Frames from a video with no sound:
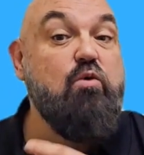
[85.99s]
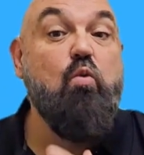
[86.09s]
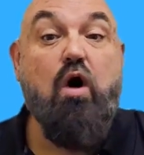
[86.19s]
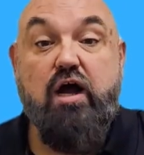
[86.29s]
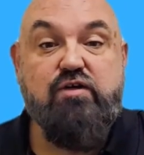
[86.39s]

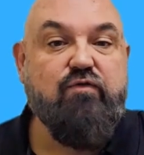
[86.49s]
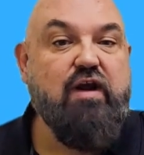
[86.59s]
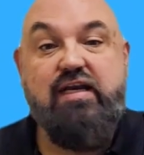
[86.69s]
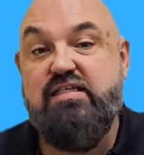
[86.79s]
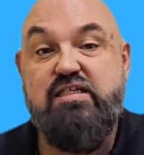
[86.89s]
watch for
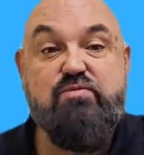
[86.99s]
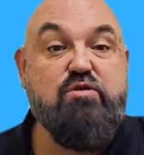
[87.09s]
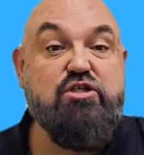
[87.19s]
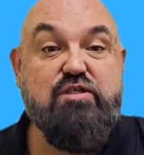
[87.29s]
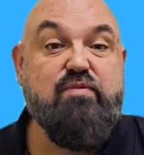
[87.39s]
any
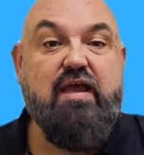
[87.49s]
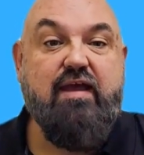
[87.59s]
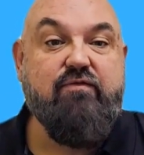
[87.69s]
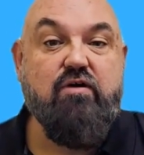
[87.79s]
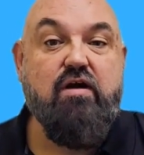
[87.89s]
suspicious
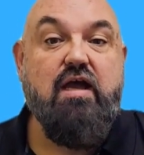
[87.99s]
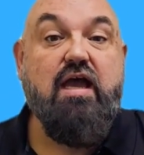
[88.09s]
behavior